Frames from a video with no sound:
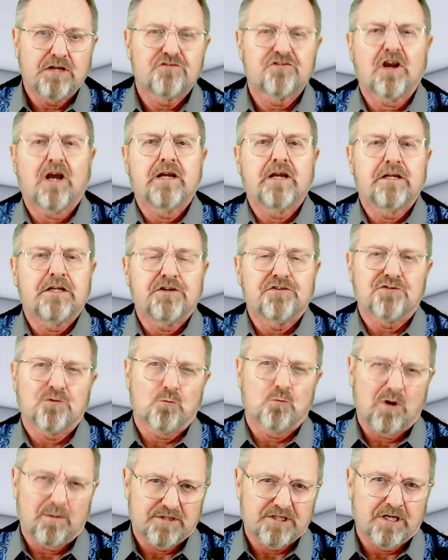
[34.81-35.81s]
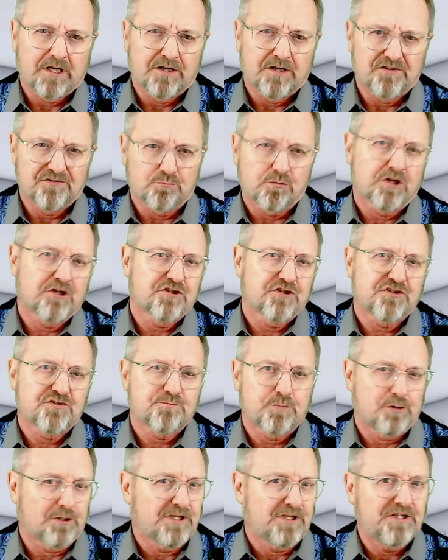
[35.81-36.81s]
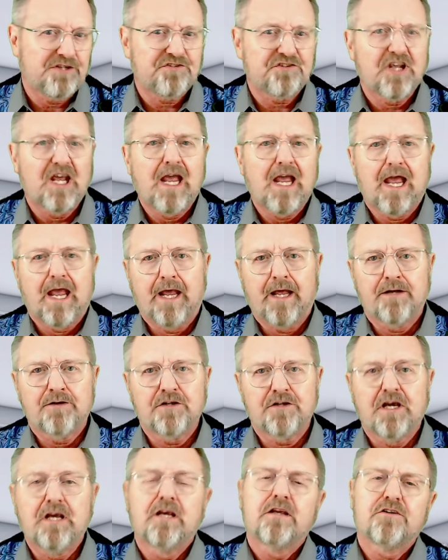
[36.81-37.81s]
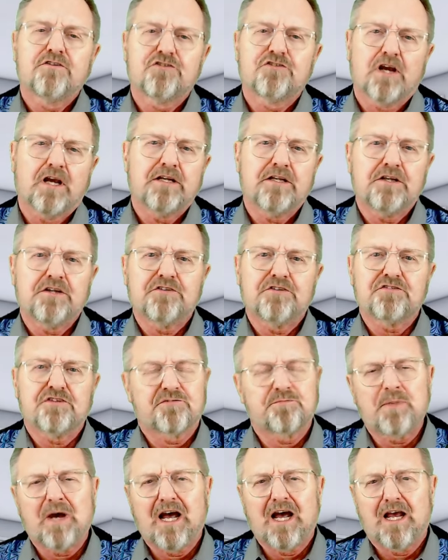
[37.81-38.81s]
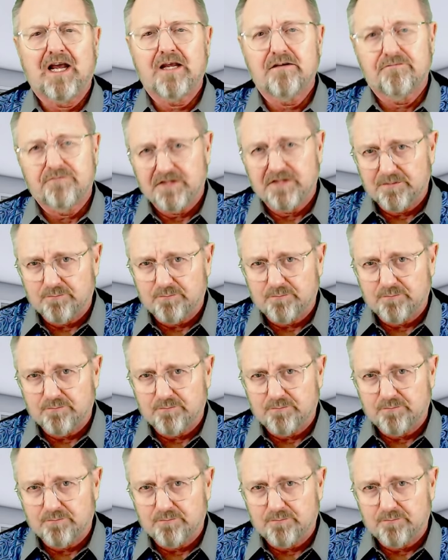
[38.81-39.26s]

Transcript: Chinese weaponized British police and Chinese spy v.